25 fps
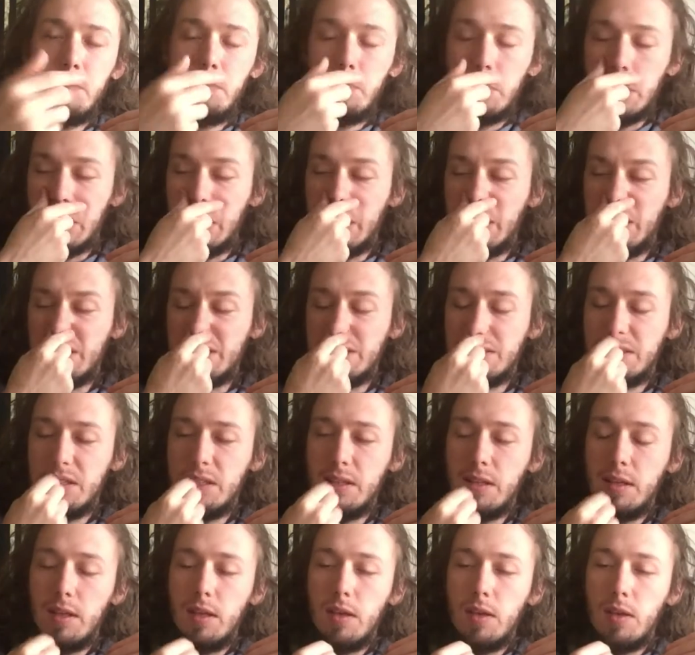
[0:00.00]
Because
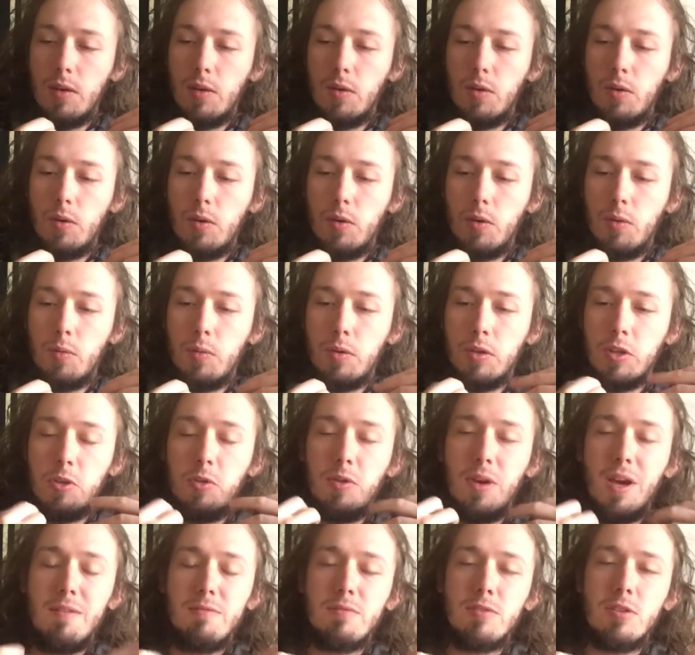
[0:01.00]
when
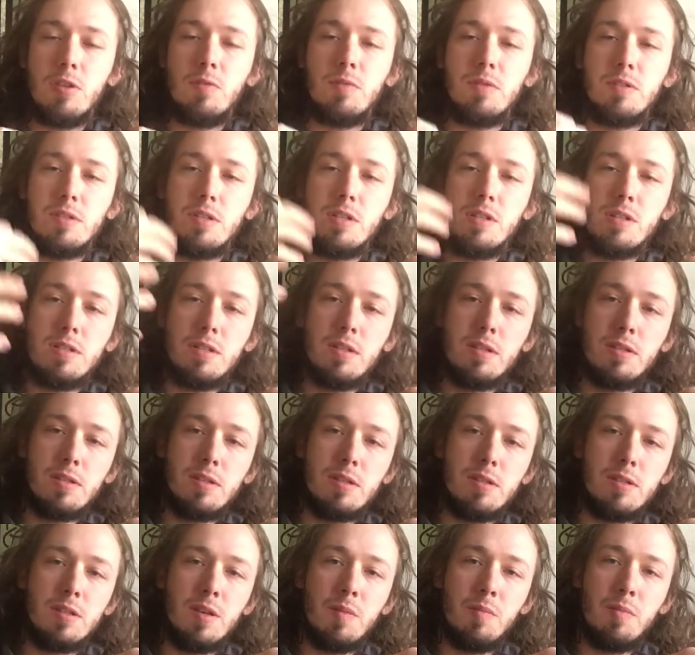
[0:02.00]
you have no resistance
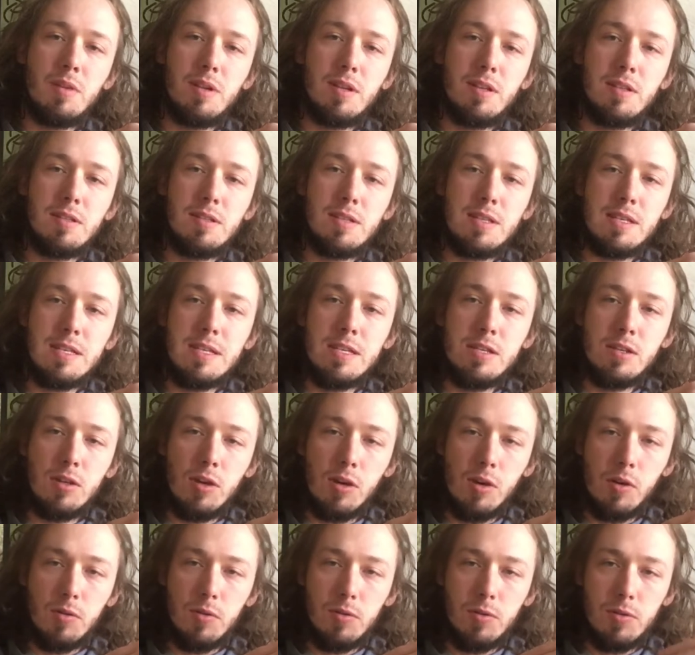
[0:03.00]
to somebody's
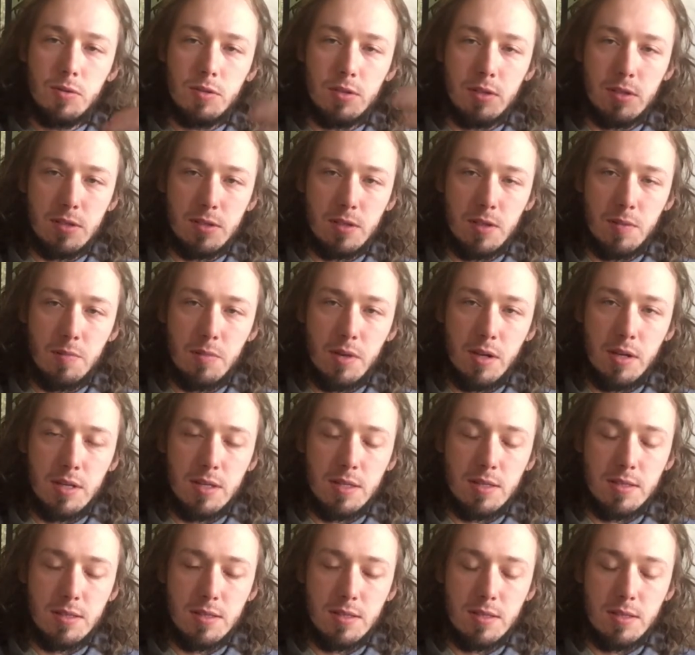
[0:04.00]
ego or to
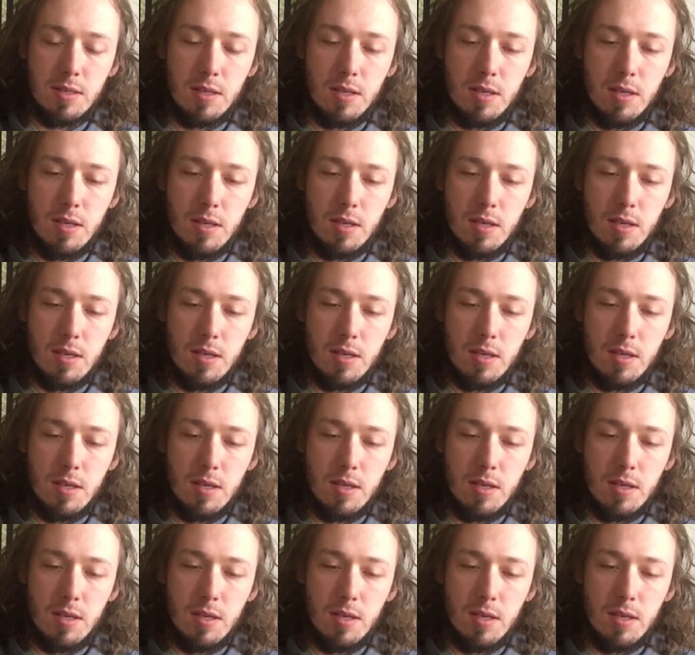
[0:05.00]
somebody's